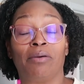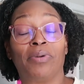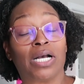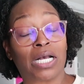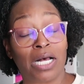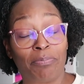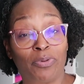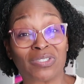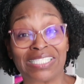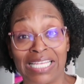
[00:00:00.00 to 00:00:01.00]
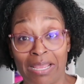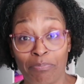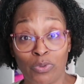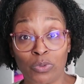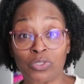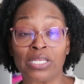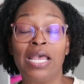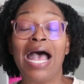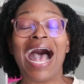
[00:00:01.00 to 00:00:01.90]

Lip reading: up a couple samples.